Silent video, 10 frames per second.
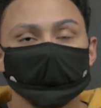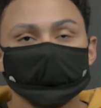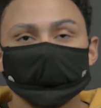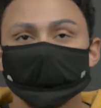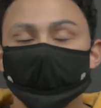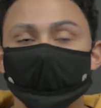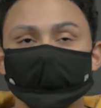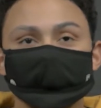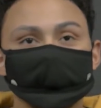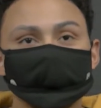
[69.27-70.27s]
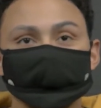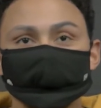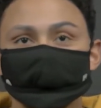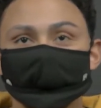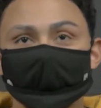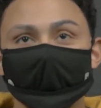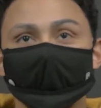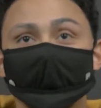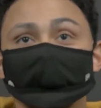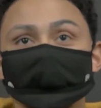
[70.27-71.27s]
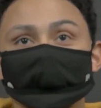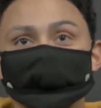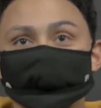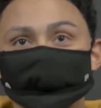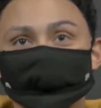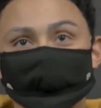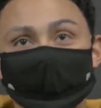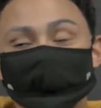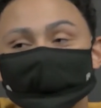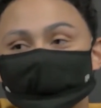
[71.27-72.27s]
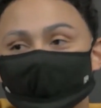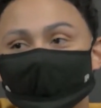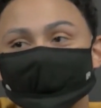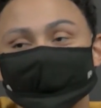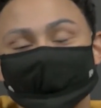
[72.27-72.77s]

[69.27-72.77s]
Shots. A lot of them. Open shots.